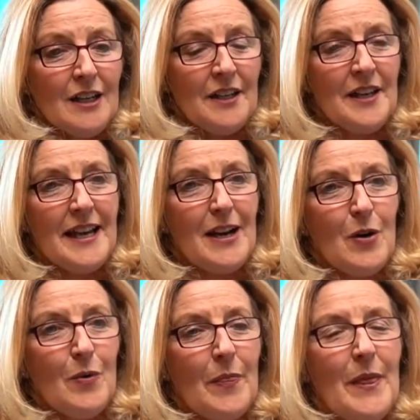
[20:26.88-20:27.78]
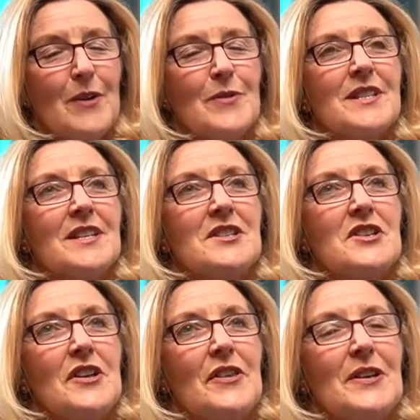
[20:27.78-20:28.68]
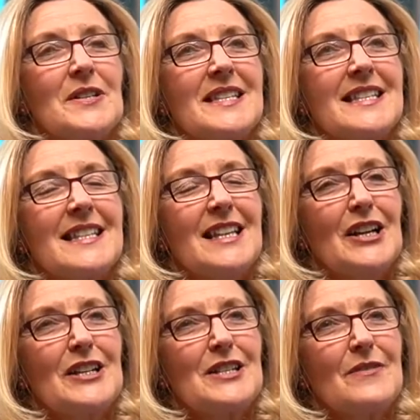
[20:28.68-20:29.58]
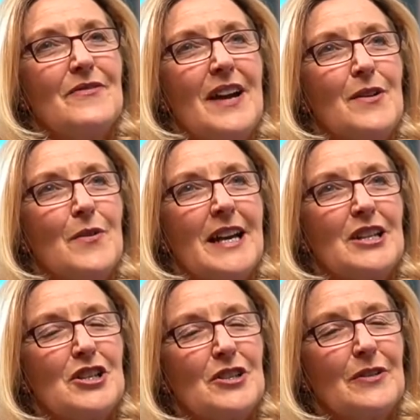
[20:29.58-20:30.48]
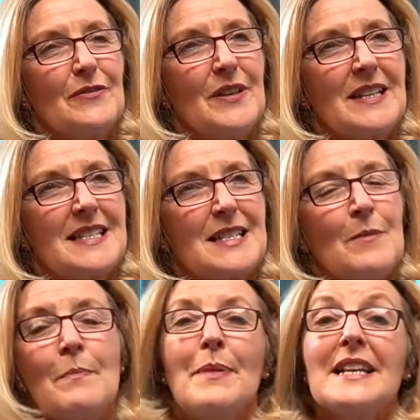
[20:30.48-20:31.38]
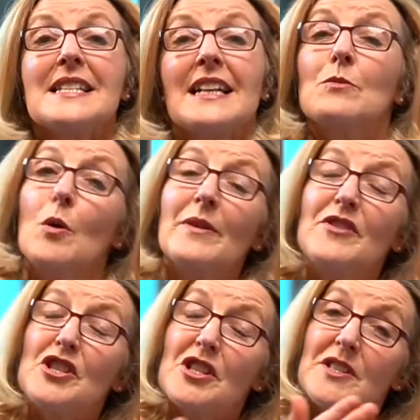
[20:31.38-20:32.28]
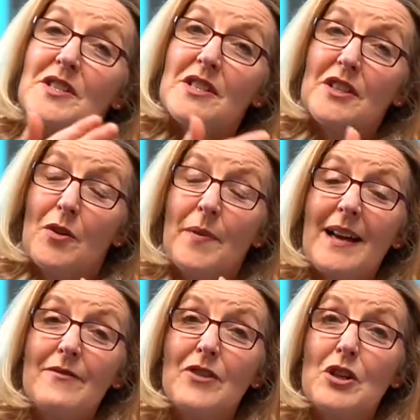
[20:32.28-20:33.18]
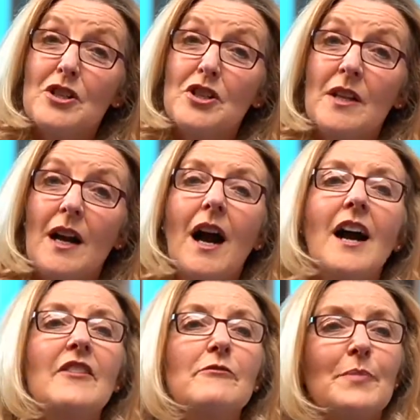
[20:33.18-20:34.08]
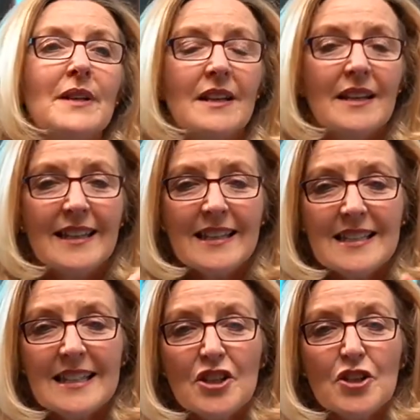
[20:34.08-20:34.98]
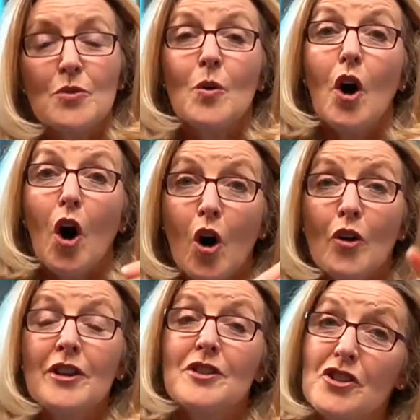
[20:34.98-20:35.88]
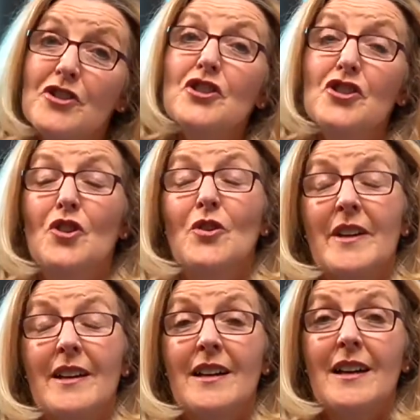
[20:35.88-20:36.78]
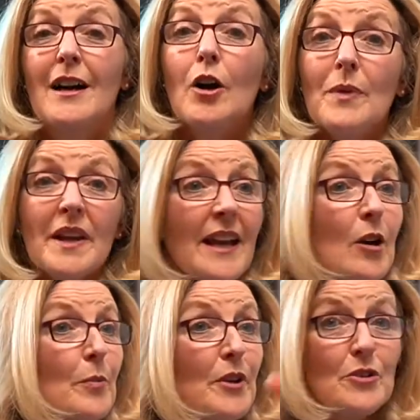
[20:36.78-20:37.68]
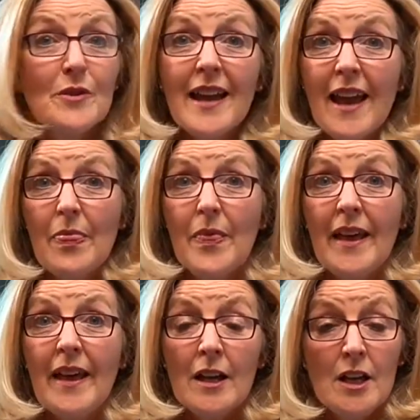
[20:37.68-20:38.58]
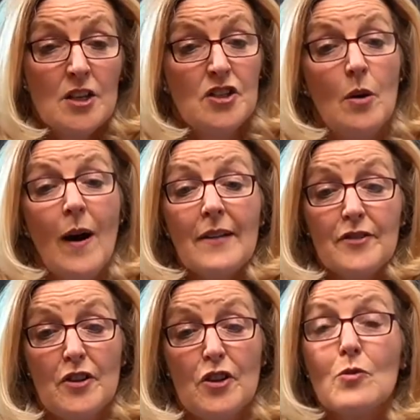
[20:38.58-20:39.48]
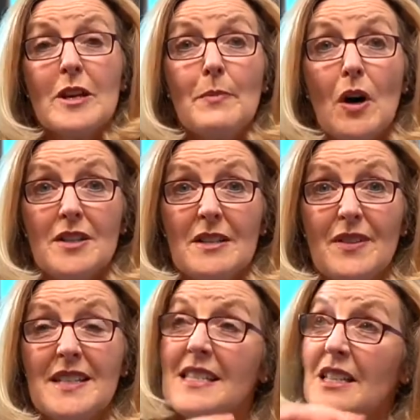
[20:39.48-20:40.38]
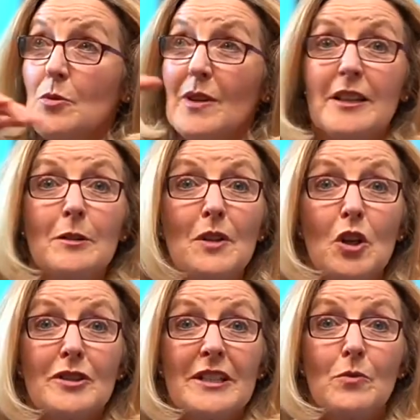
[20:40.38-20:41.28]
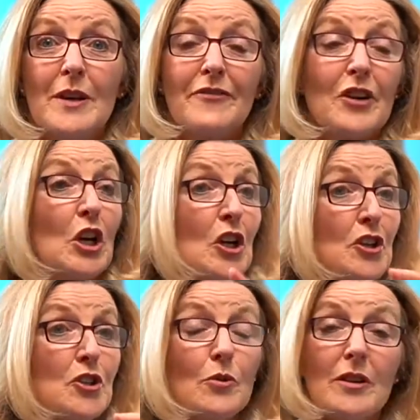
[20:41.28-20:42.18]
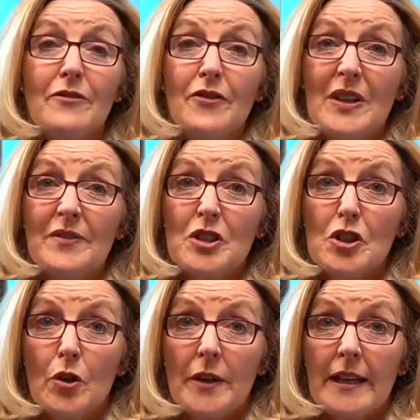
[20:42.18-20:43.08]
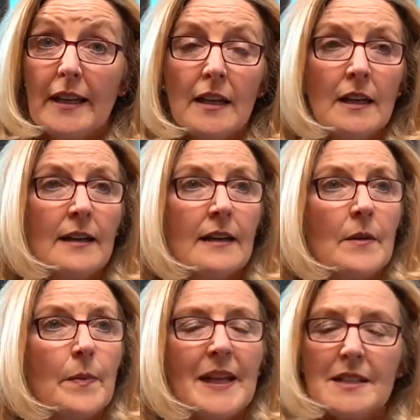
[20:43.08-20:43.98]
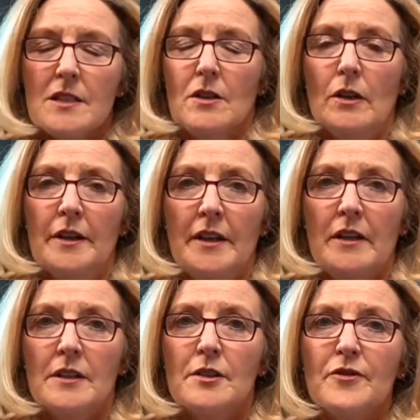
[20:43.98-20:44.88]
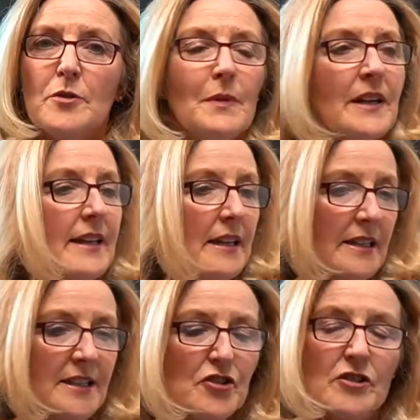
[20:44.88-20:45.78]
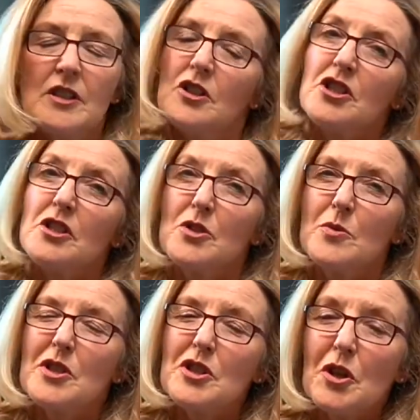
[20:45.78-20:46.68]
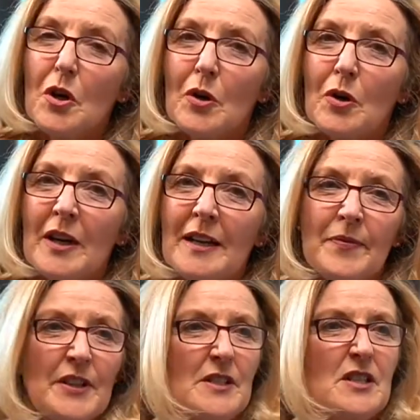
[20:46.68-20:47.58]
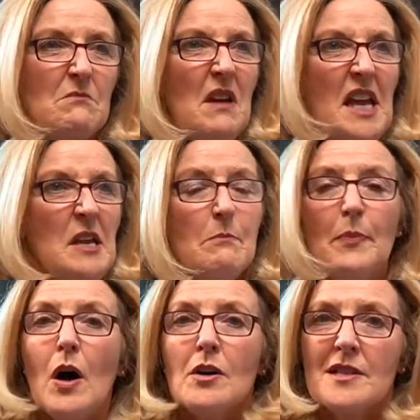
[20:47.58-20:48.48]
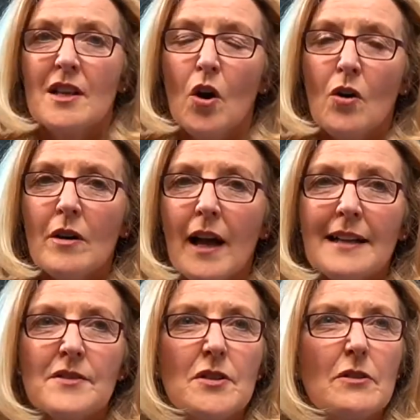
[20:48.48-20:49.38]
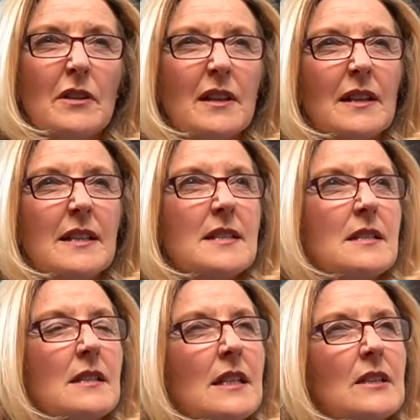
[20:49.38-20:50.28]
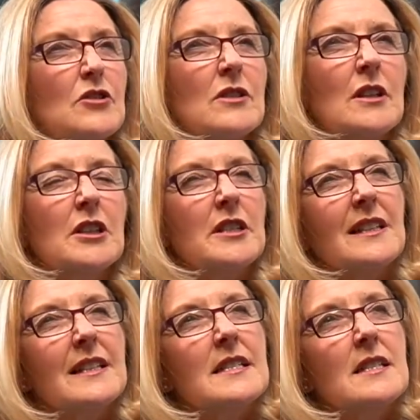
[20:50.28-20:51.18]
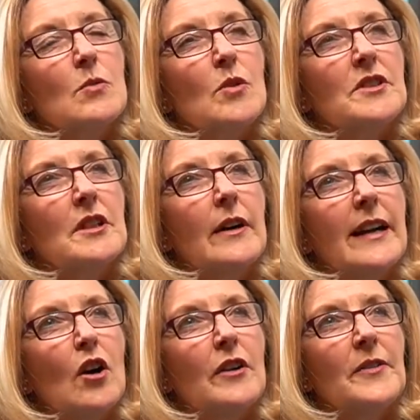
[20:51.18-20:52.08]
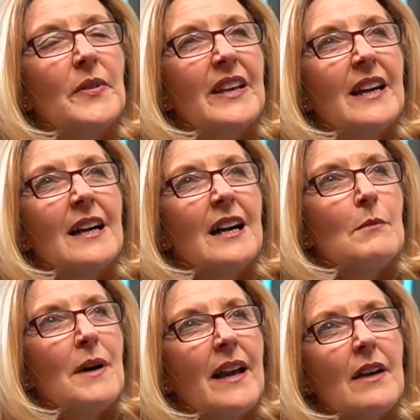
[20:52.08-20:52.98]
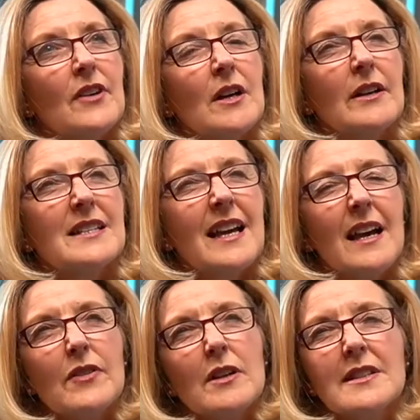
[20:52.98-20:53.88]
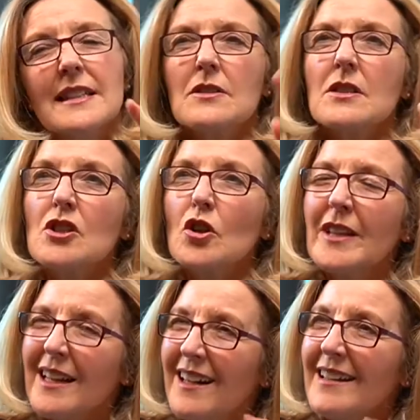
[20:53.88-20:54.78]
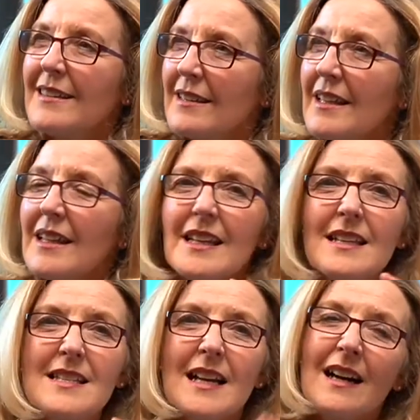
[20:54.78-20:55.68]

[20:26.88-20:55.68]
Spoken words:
Now, there is another slight variation of this. Basically, what we've just done on that version, I've been leading you on to the tonic. I've been helping you get there. So after 3 bars of listening to a little melodic riff, you can find the tonic. That's not unheard of. You might get an introduction to a song that's 8 bars long, and so you can listen to the introduction, listen to what's going on and think, is it ever going down to the tonic? I think it is.